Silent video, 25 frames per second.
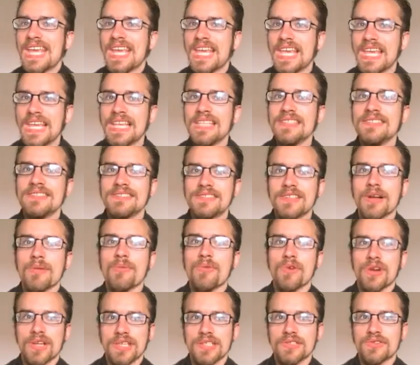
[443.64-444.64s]
is
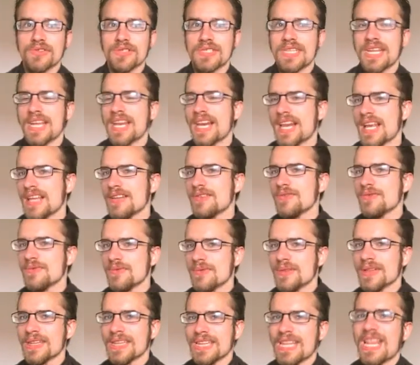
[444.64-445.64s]
somewhat interesting, and I do
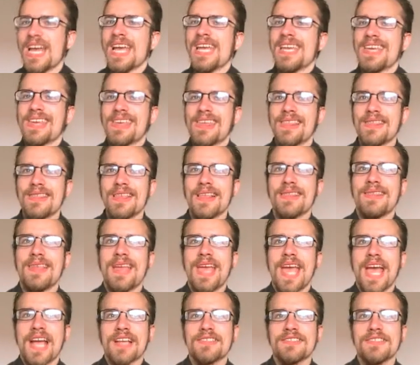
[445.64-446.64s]
like that they
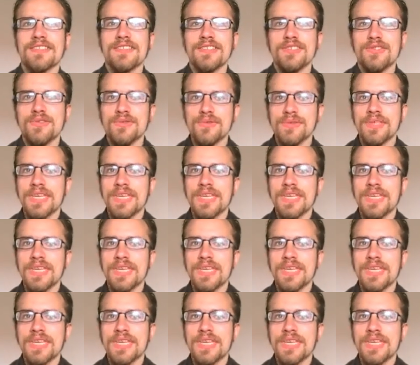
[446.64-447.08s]
actually do